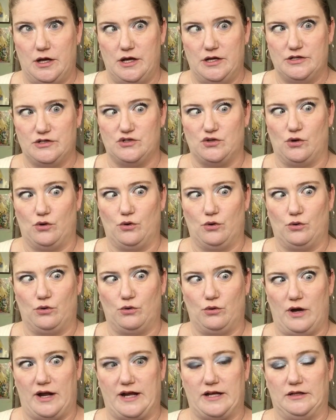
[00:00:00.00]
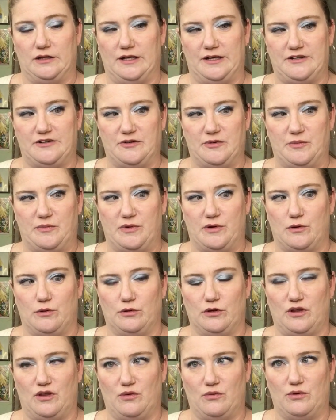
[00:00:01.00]
So I collect them, but
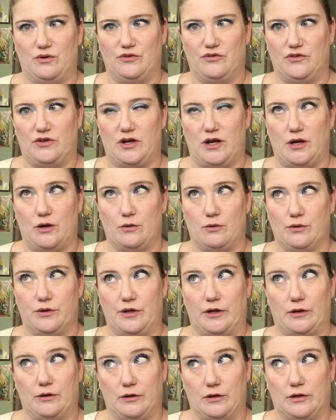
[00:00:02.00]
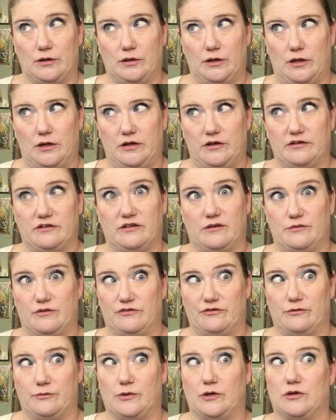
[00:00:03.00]
only the ones that I don't think are ugly, because some of
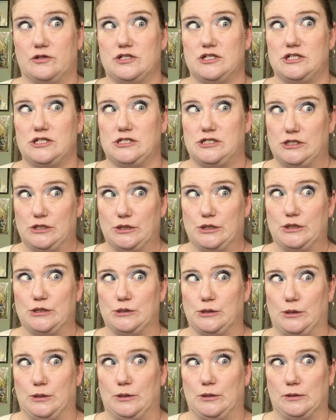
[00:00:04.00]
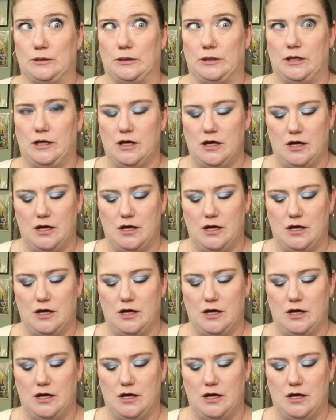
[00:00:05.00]
them are seriously ugly,